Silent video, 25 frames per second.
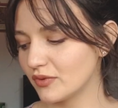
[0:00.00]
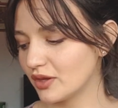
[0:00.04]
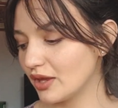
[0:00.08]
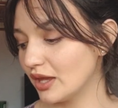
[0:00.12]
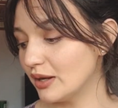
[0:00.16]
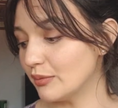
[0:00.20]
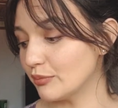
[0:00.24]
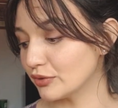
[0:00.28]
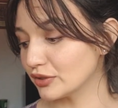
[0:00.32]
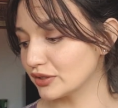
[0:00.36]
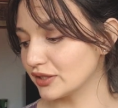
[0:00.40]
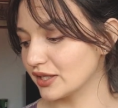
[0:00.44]

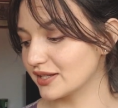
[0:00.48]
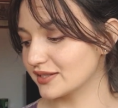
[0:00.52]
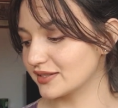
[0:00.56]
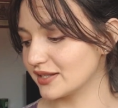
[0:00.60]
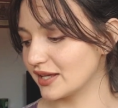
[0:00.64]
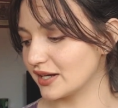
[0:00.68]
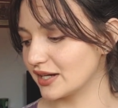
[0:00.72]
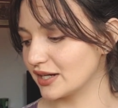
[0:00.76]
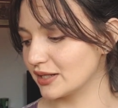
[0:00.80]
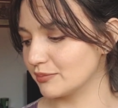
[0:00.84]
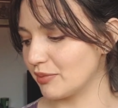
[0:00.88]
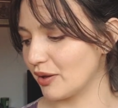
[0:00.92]
I'm really
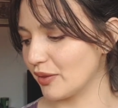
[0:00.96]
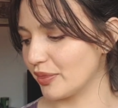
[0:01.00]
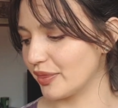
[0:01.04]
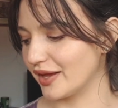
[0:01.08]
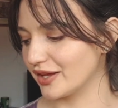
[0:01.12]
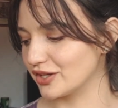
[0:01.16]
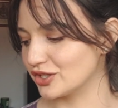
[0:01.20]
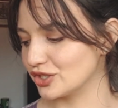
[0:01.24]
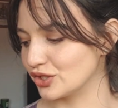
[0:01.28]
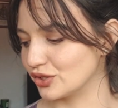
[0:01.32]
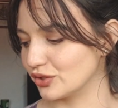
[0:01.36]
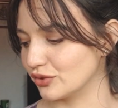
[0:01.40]
excited about
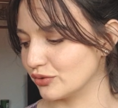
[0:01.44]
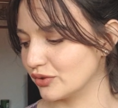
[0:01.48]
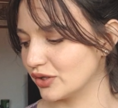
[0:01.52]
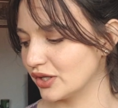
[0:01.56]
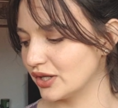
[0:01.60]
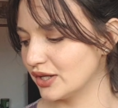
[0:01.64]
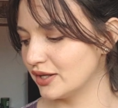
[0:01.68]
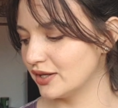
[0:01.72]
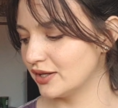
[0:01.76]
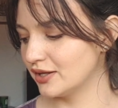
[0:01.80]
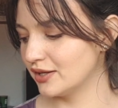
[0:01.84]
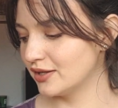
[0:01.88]
that too,
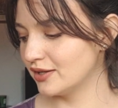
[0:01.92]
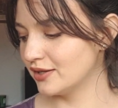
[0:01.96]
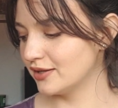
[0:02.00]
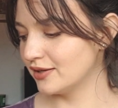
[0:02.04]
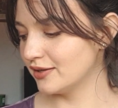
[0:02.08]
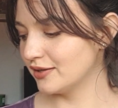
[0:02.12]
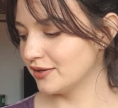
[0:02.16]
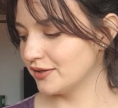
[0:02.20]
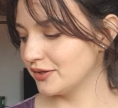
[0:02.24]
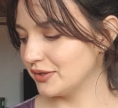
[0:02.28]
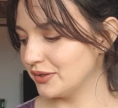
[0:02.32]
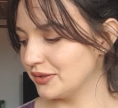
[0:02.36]

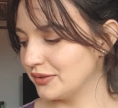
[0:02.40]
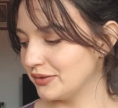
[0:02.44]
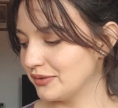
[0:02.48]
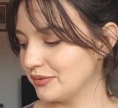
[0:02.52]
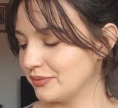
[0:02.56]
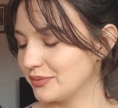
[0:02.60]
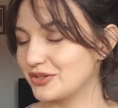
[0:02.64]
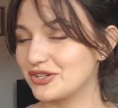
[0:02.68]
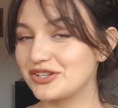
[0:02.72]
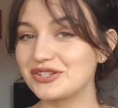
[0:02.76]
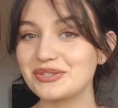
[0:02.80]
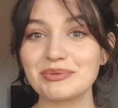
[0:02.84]

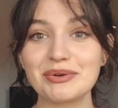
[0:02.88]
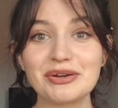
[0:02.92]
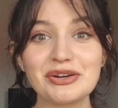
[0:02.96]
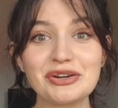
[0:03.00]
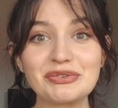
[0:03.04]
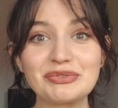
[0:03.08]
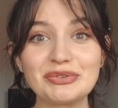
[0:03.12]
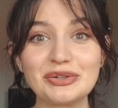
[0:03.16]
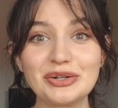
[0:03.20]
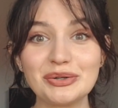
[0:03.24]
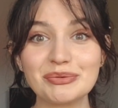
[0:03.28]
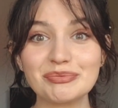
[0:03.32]
which is
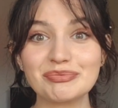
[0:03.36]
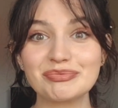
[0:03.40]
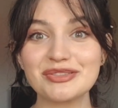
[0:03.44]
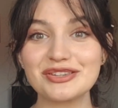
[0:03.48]
wonderful.